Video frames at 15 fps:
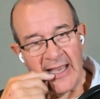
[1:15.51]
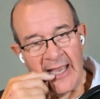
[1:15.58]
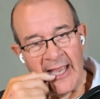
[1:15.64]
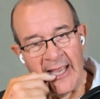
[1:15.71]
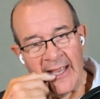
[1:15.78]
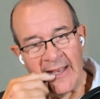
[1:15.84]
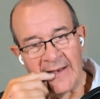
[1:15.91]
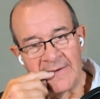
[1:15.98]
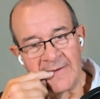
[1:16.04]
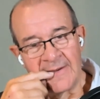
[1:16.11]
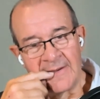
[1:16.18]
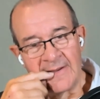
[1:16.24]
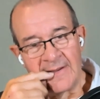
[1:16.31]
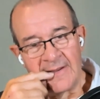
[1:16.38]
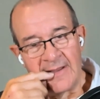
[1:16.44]
And
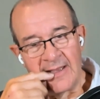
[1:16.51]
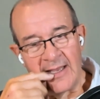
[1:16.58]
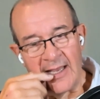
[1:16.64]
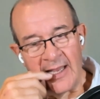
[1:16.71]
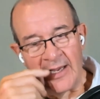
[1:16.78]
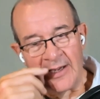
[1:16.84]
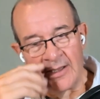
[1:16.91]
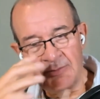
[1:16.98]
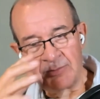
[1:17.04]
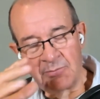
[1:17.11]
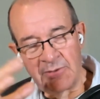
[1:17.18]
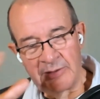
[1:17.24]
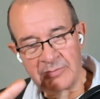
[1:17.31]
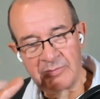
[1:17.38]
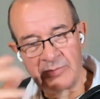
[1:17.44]
and I
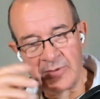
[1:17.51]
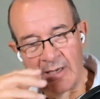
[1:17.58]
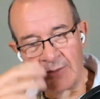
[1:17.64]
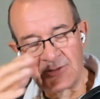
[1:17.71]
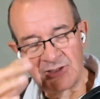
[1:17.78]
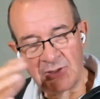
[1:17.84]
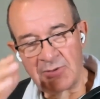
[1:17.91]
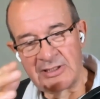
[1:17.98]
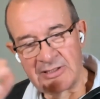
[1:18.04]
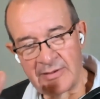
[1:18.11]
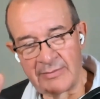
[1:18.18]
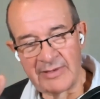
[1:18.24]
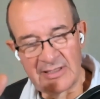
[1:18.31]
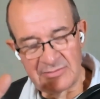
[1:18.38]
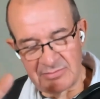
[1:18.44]
we I was talking to
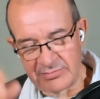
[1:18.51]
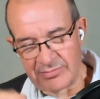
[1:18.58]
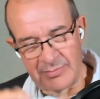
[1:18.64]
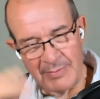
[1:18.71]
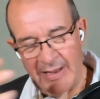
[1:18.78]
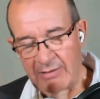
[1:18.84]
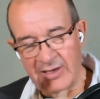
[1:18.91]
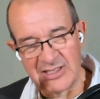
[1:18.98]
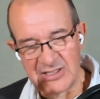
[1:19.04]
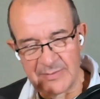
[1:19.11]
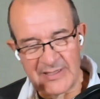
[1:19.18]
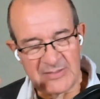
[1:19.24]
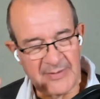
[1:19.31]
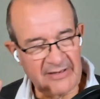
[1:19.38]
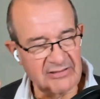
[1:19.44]
him and I was about
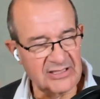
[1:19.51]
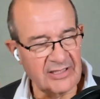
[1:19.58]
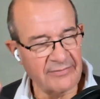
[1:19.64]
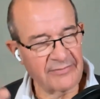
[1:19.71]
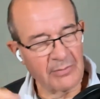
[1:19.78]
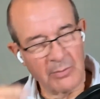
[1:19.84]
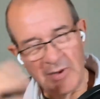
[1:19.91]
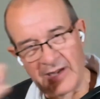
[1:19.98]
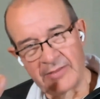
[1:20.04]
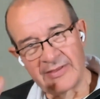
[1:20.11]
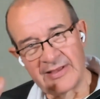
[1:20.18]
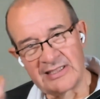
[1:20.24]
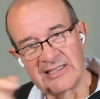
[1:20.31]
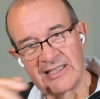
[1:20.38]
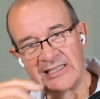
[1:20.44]
customer experience stuff. And one of
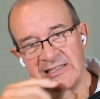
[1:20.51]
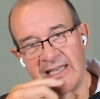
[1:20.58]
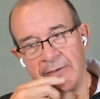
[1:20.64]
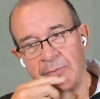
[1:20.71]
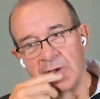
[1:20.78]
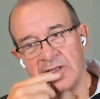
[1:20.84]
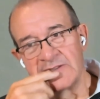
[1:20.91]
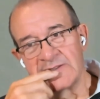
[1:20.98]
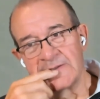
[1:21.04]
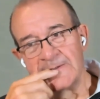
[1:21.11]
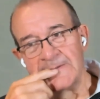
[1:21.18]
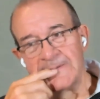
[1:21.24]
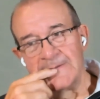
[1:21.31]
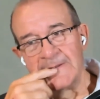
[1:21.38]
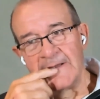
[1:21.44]
the things he said was,
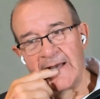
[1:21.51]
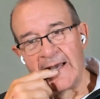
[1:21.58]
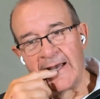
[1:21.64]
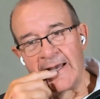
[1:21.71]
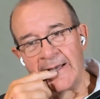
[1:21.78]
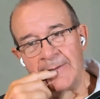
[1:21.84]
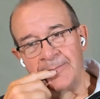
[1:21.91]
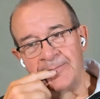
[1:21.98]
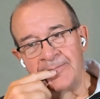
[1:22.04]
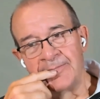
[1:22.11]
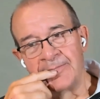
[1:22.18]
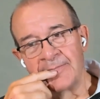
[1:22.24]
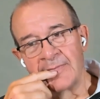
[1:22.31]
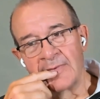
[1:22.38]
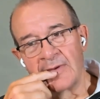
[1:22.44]

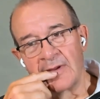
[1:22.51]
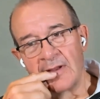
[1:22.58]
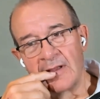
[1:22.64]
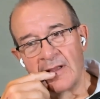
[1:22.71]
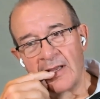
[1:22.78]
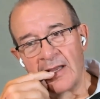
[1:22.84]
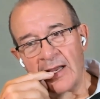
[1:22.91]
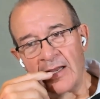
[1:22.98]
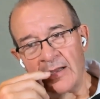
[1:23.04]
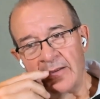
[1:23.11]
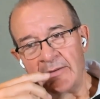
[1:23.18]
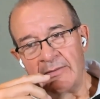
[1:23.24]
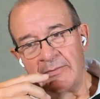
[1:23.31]
um, uh,